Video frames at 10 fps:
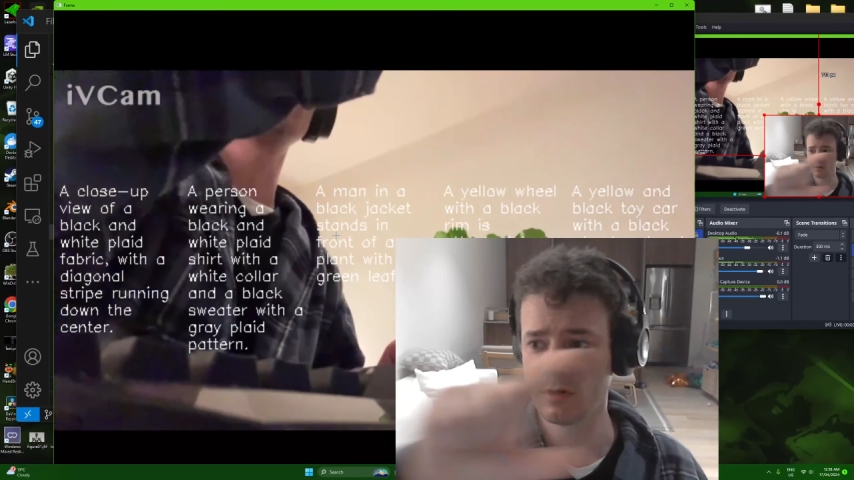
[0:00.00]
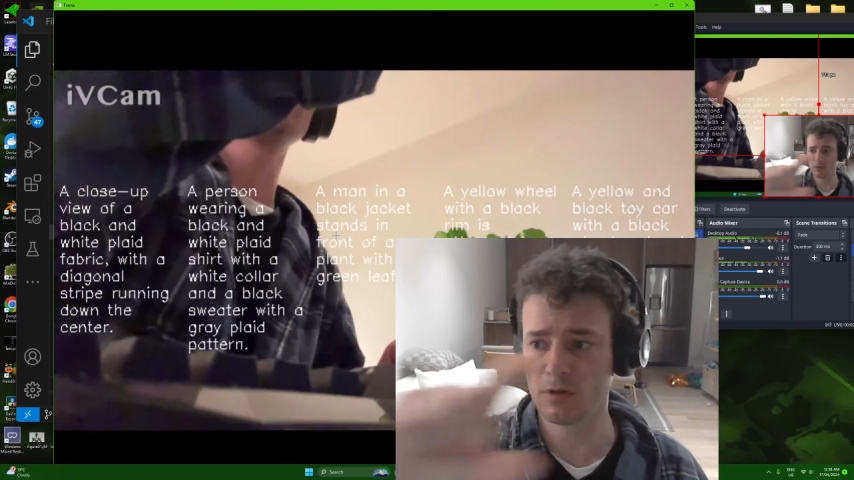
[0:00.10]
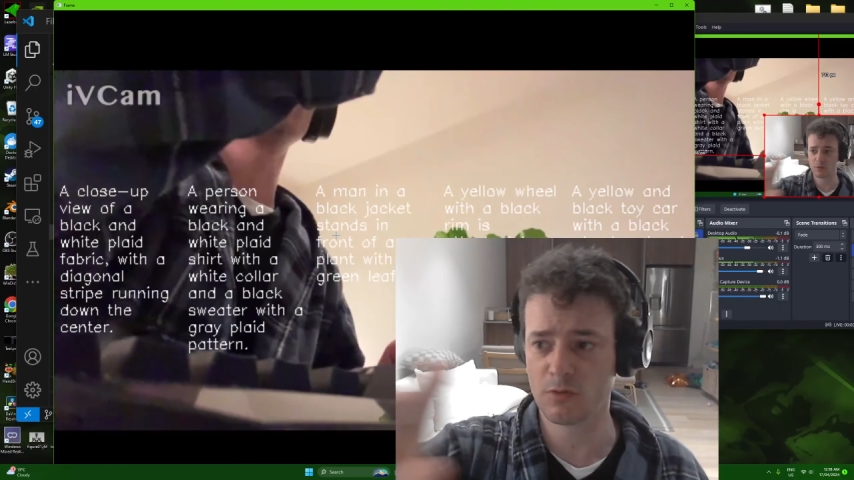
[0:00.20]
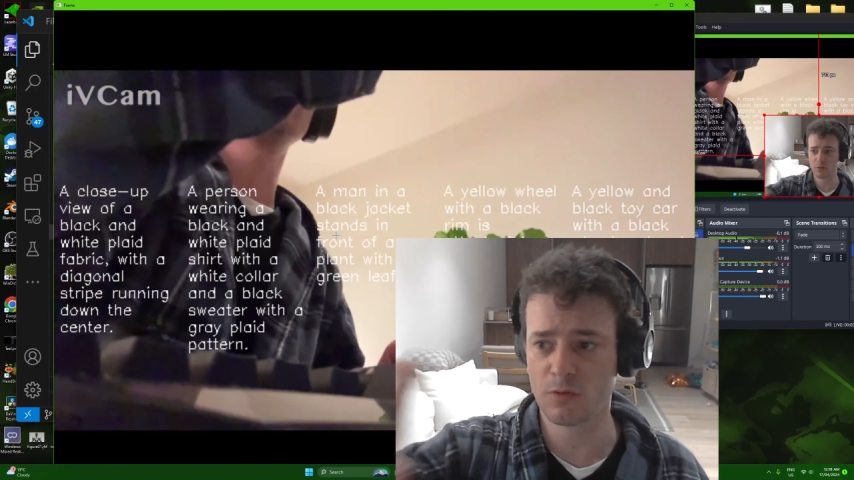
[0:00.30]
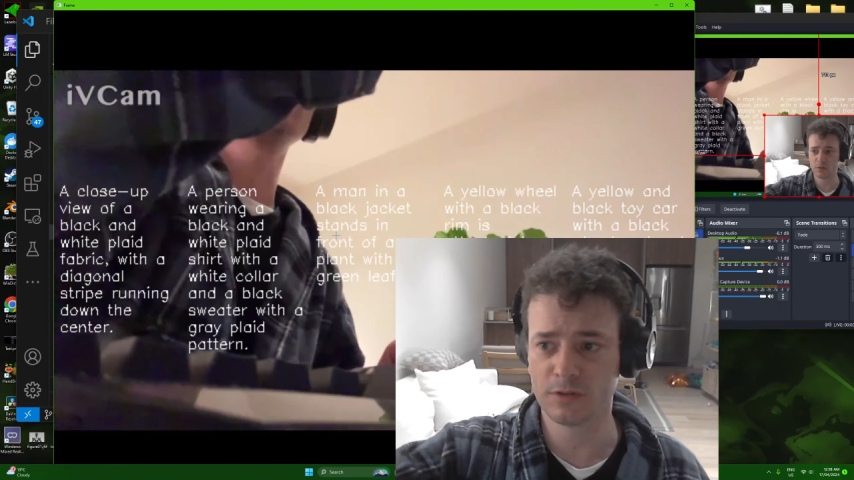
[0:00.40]

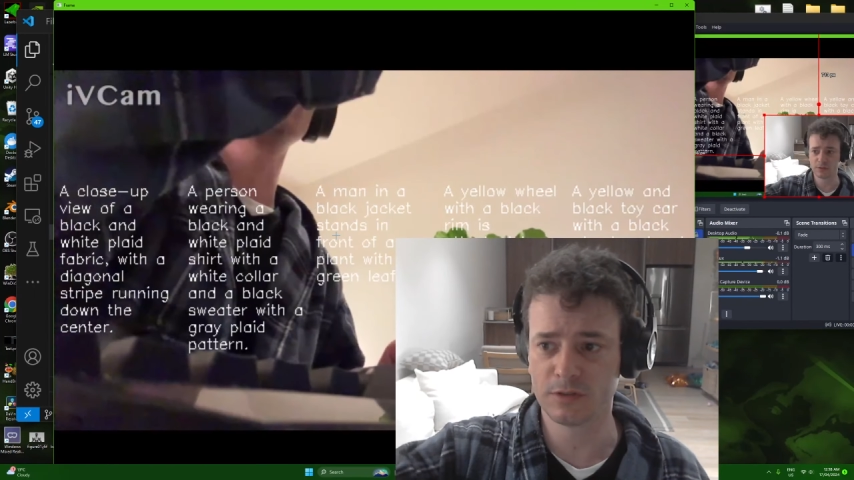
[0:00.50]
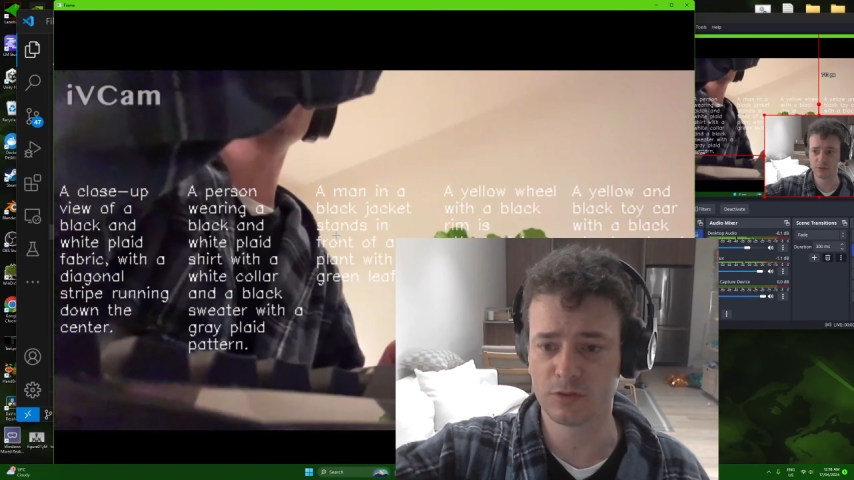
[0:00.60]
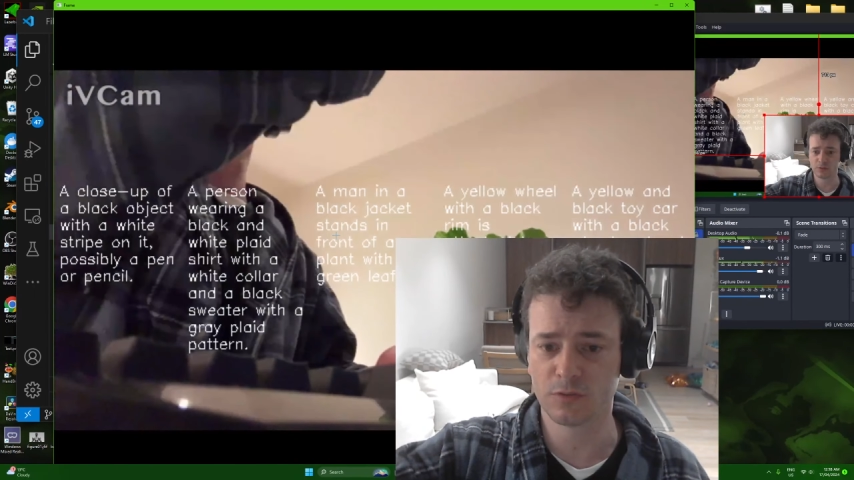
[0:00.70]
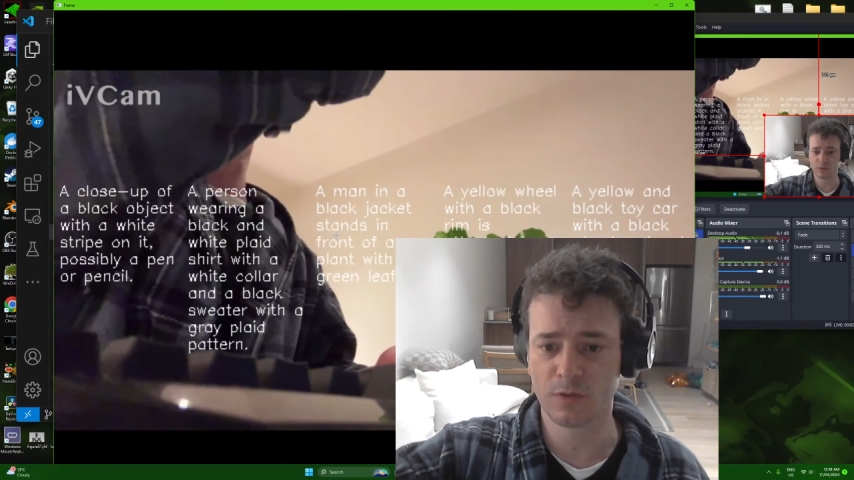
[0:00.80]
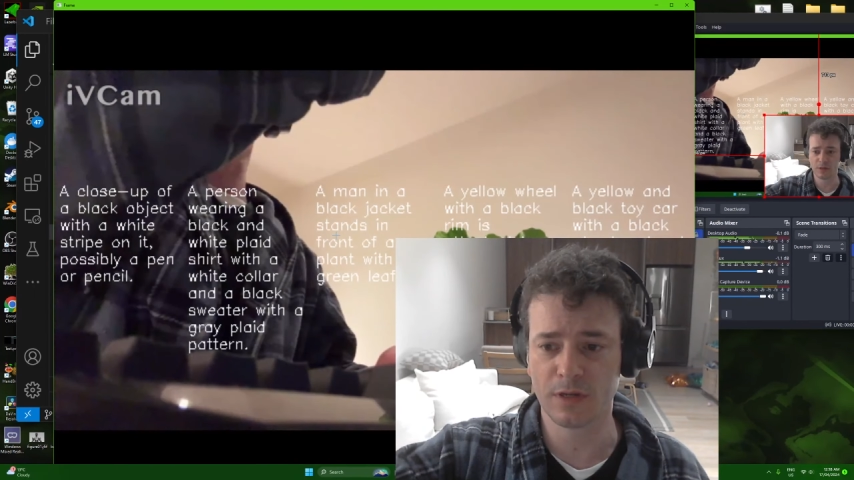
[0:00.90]
across the
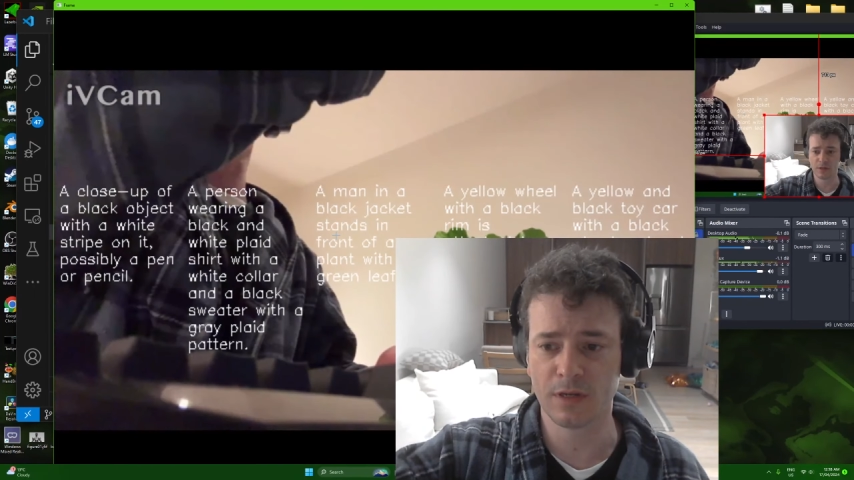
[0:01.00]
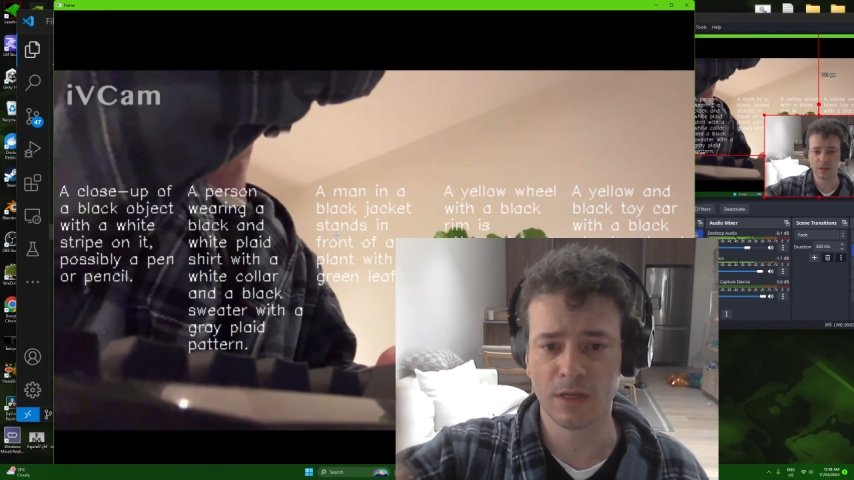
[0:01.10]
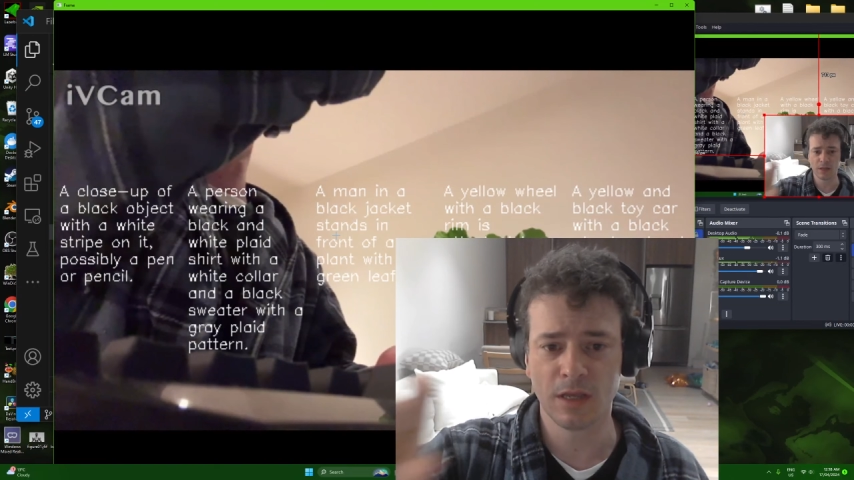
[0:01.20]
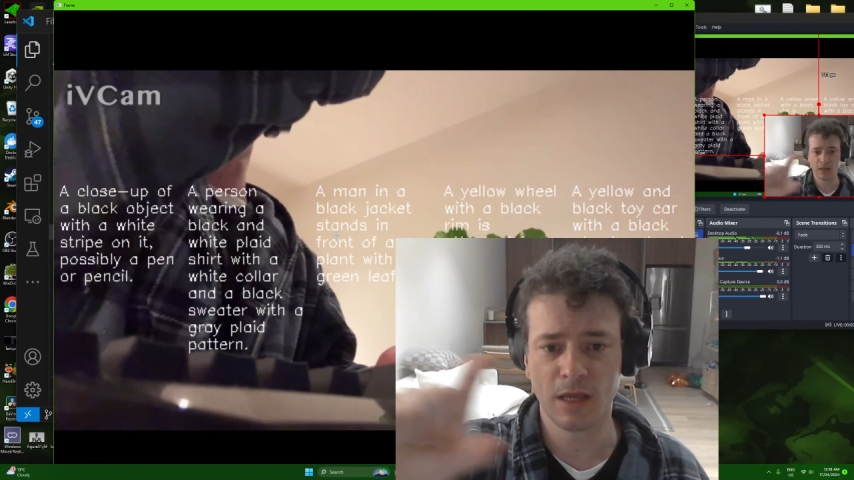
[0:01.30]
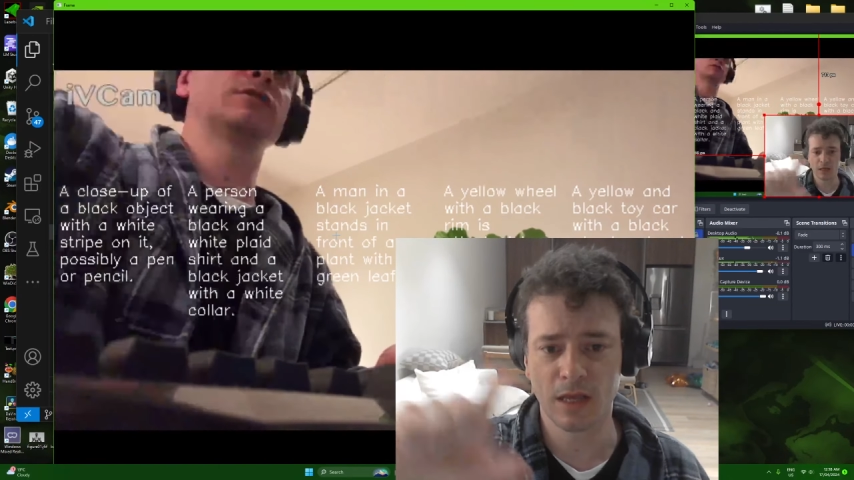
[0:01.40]
screen
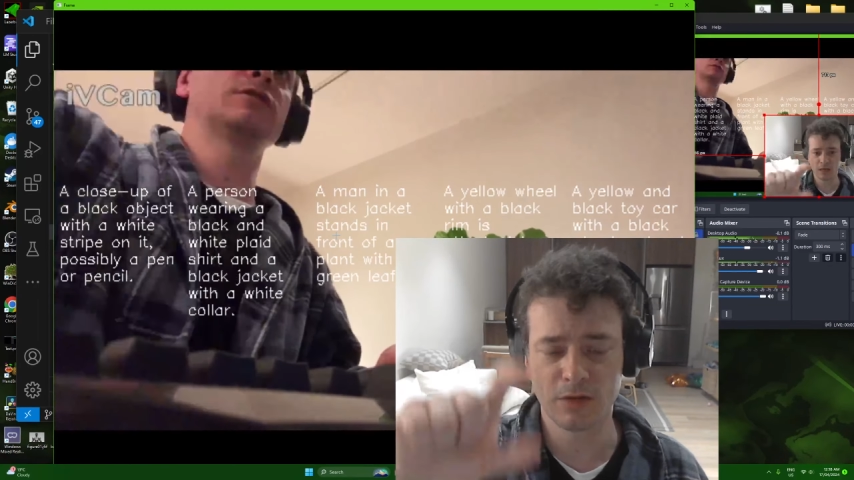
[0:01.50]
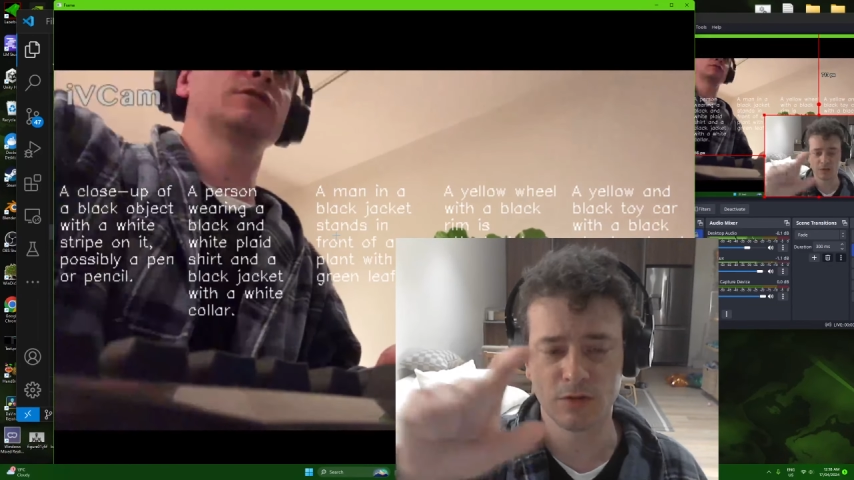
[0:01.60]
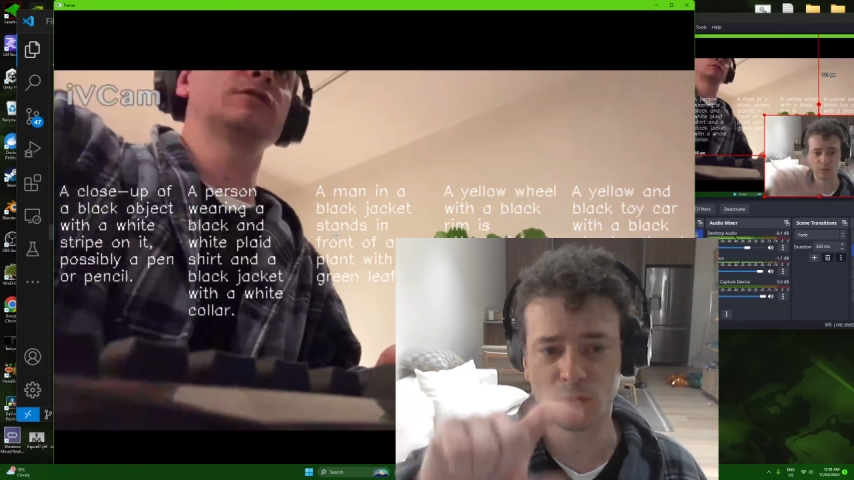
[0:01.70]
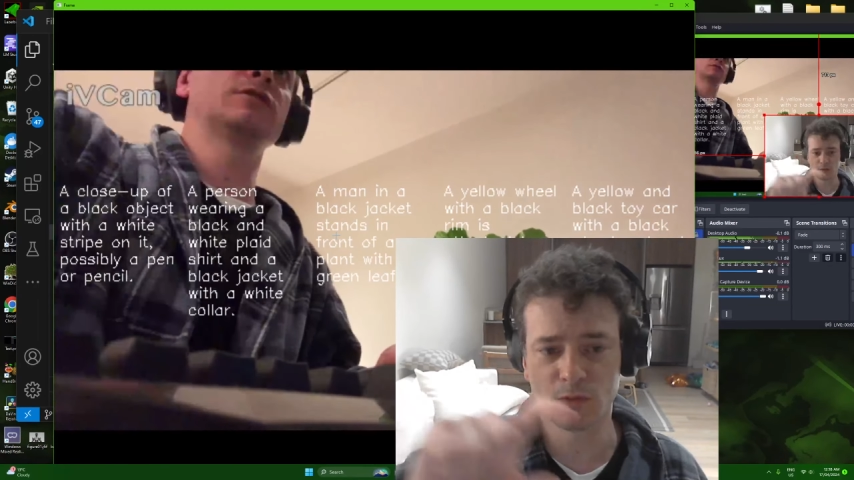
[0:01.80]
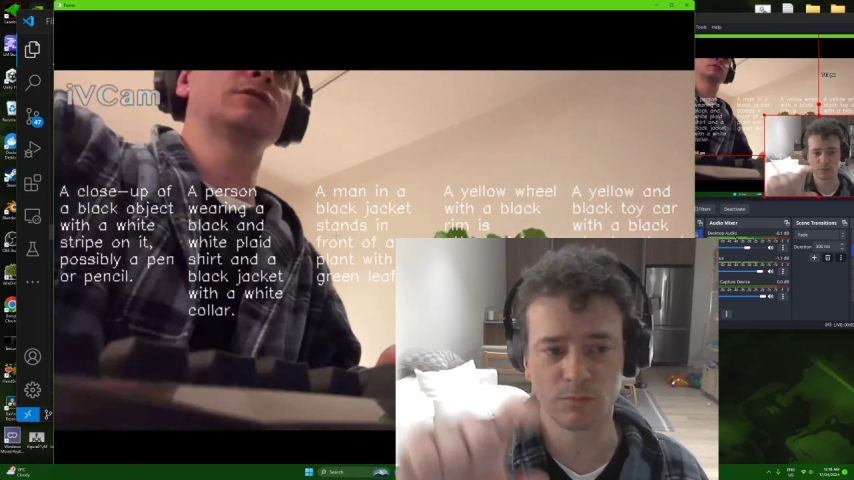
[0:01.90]
and
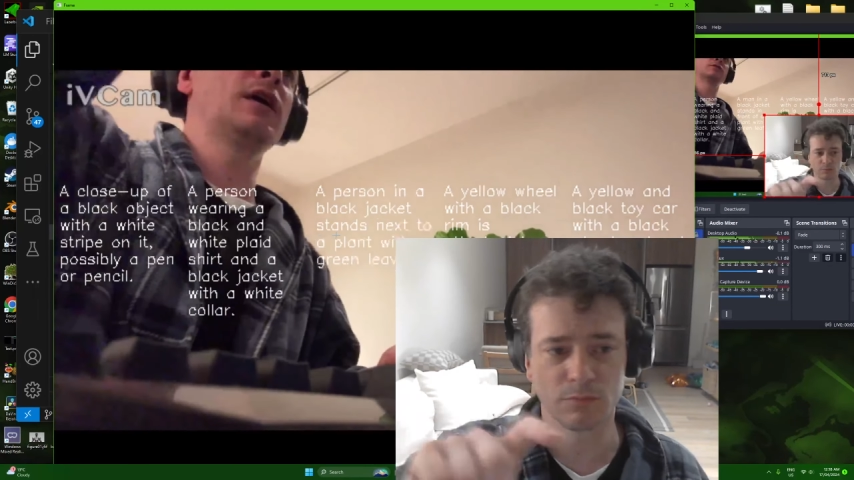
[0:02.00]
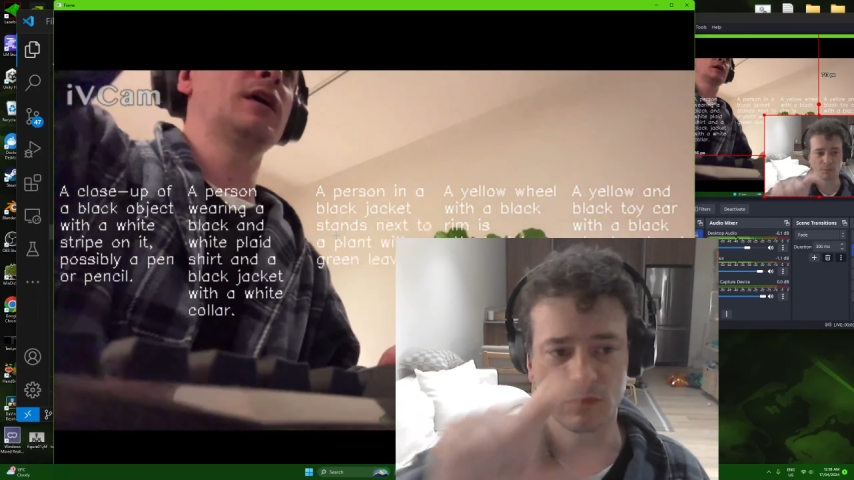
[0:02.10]
doing